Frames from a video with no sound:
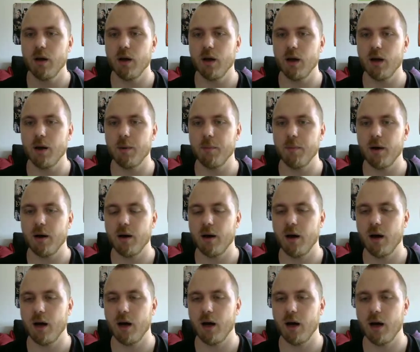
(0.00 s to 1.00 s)

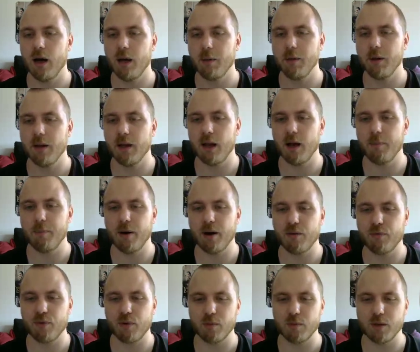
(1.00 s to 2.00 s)
I mean, apart
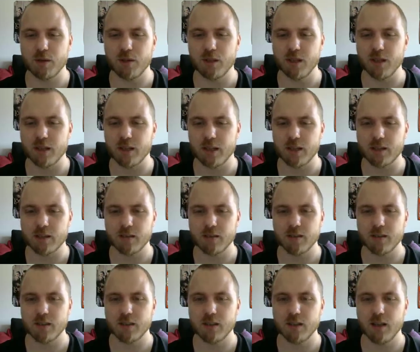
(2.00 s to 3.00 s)
from the thing that
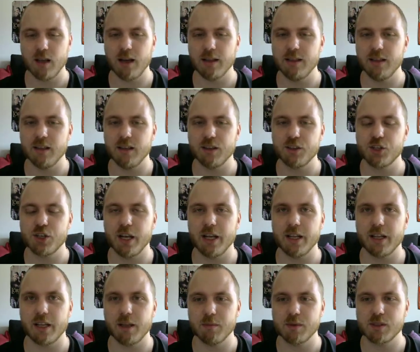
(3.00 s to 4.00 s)
I didn't
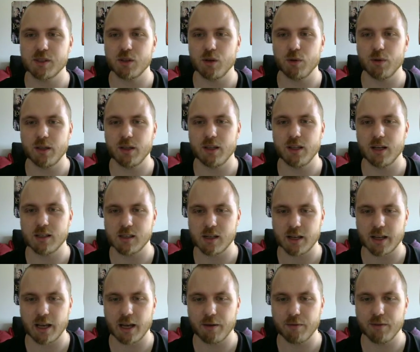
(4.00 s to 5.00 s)
shade him, so he doesn't
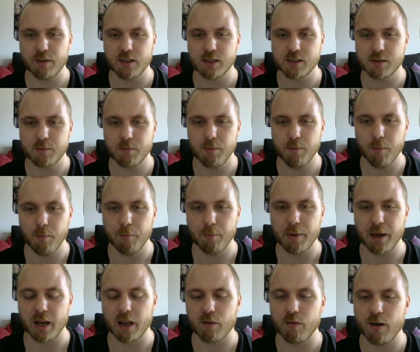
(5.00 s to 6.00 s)
have this
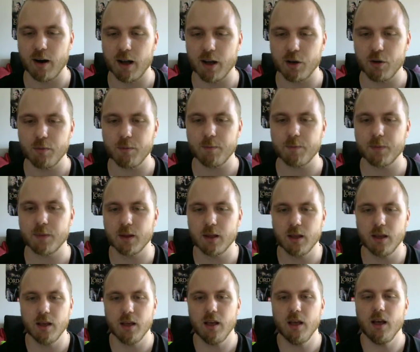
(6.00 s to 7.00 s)
belly volume.
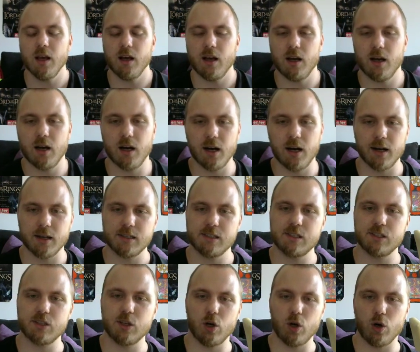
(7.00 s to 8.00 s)

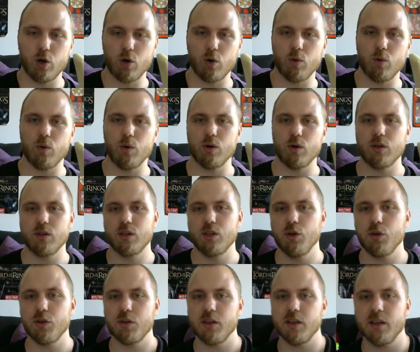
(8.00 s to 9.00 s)
So,
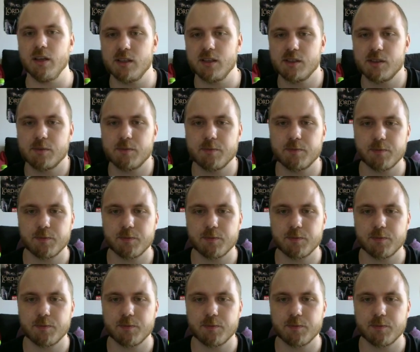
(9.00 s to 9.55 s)
two things.